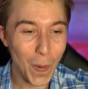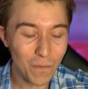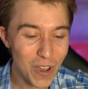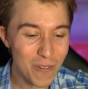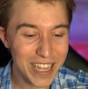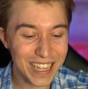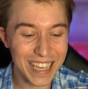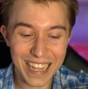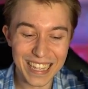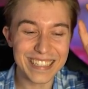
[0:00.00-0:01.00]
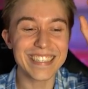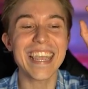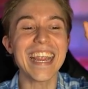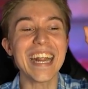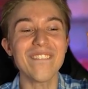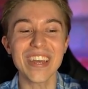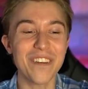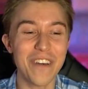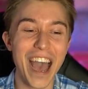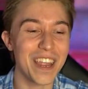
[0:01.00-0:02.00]
Hopefully we can get a teeny bit
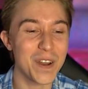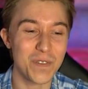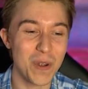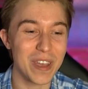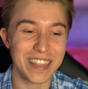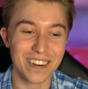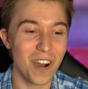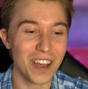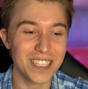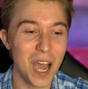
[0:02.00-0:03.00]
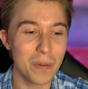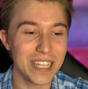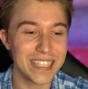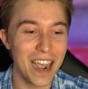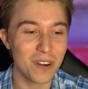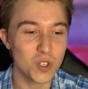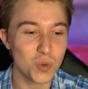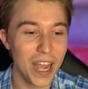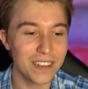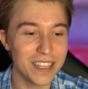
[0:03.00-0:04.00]
of value from it. They're on top of the tower
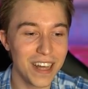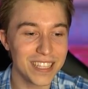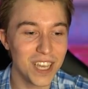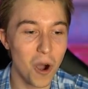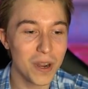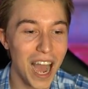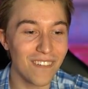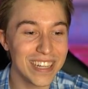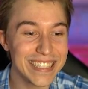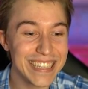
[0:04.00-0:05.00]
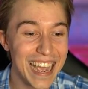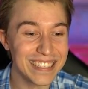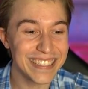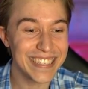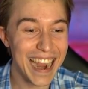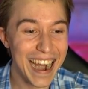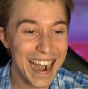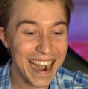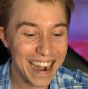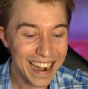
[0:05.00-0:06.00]
directly. Let's go, goblins. Yes,
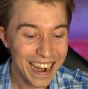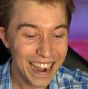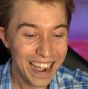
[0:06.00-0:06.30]
sir.